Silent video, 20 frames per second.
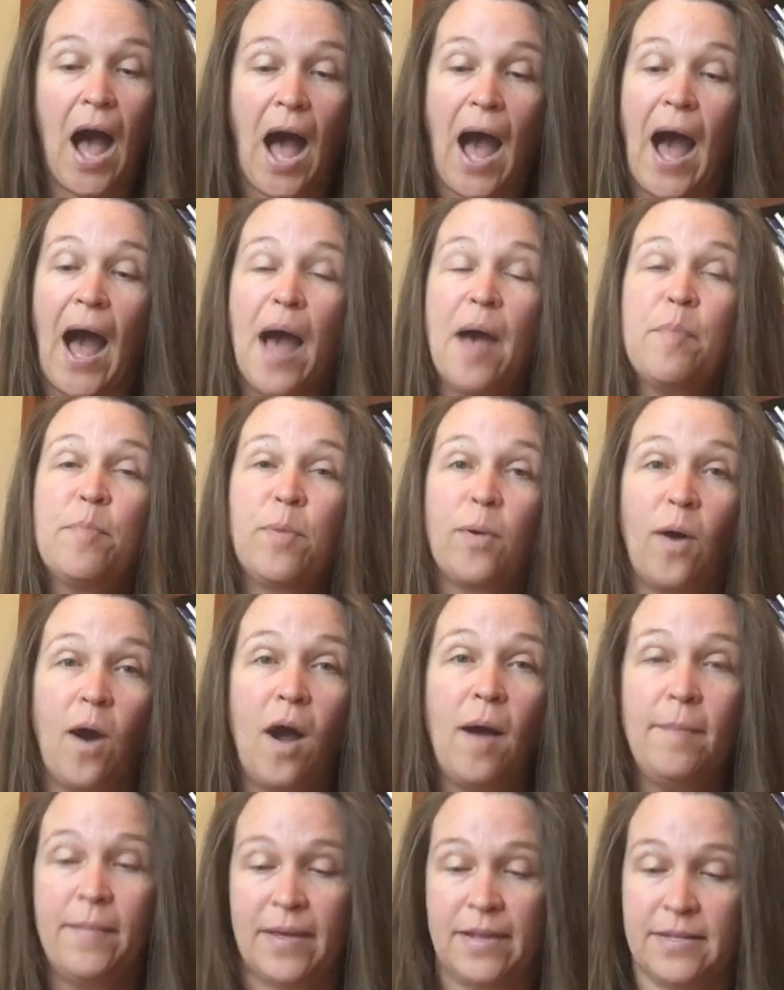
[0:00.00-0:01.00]
"I
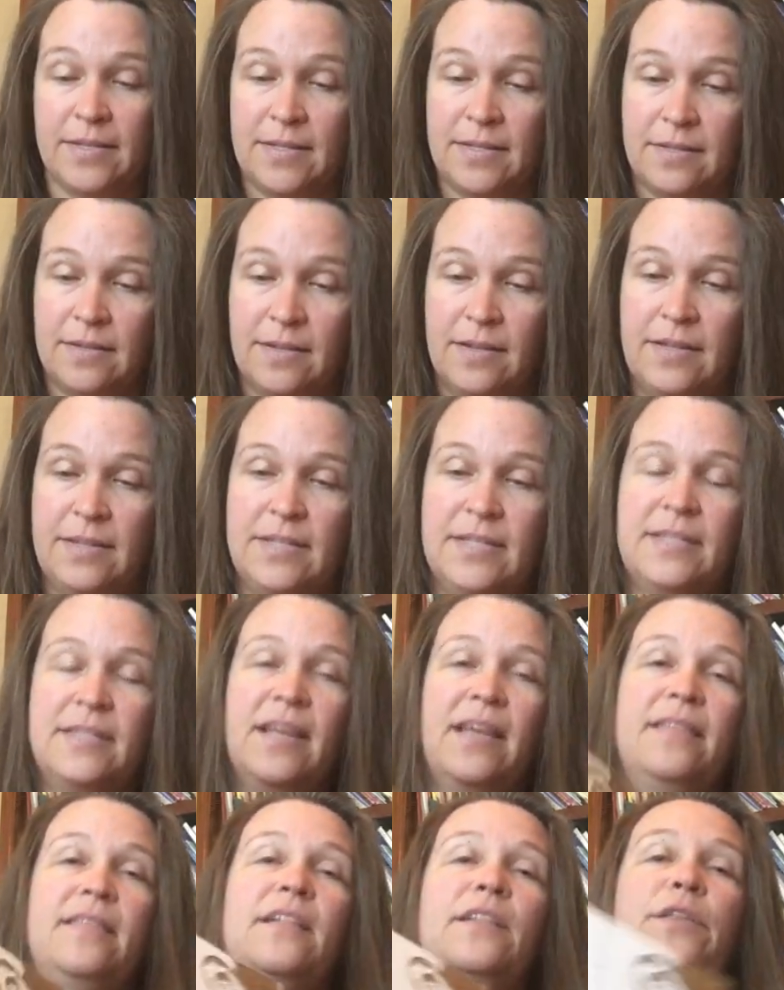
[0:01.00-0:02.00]
promise,"
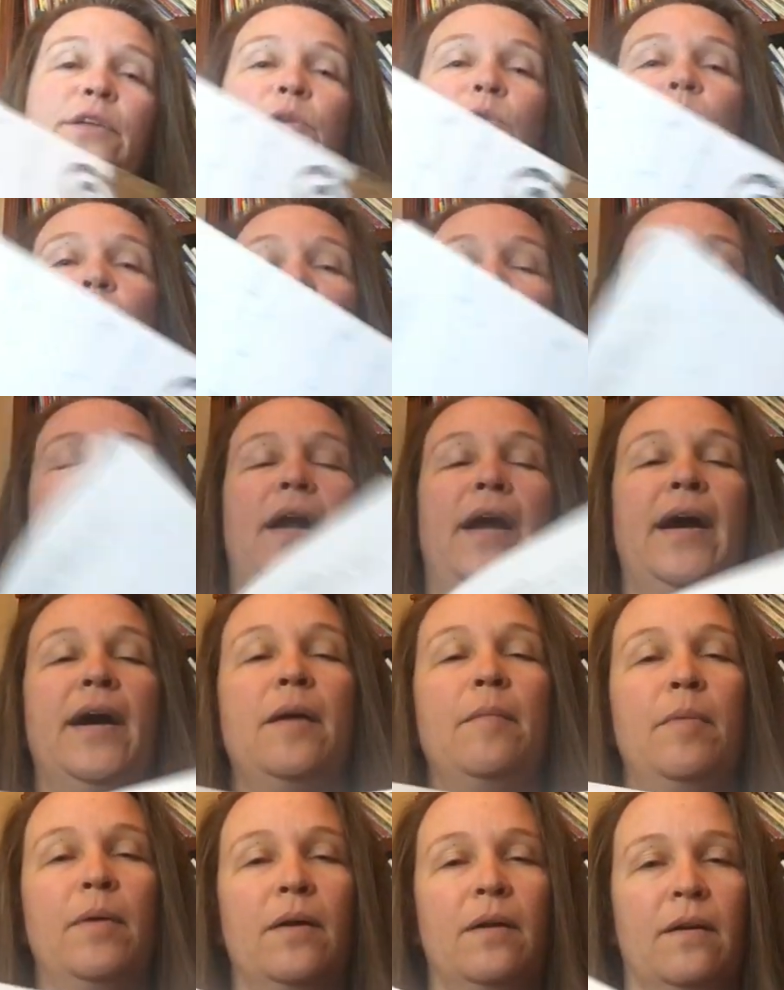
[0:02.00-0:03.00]
said the little
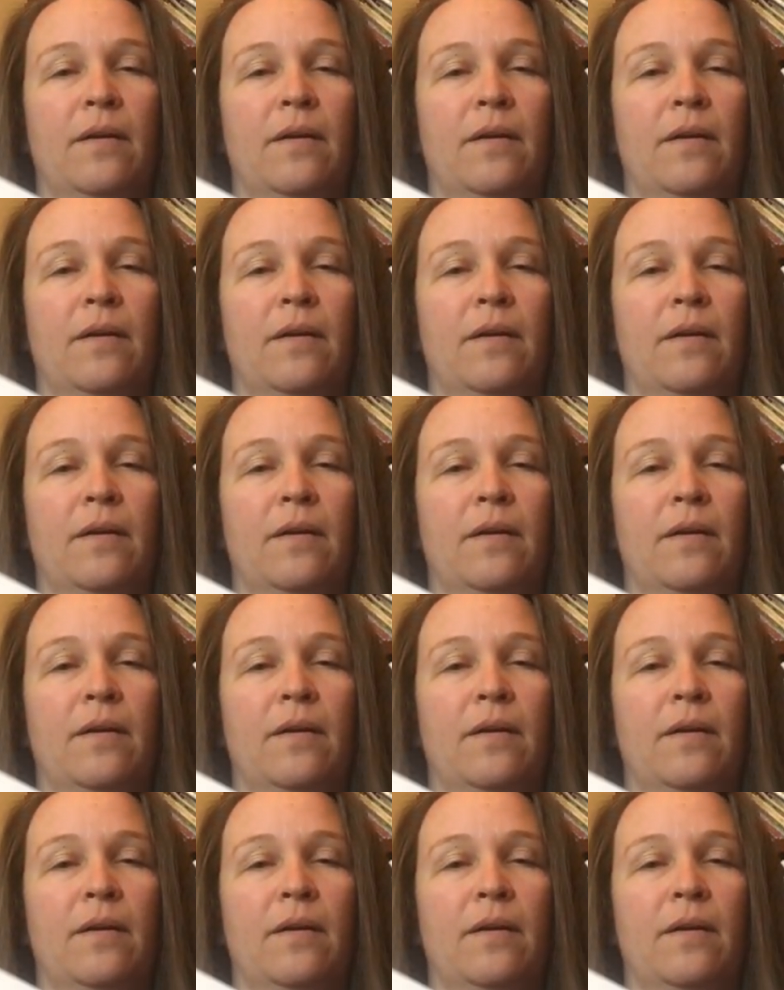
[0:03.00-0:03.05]
crab.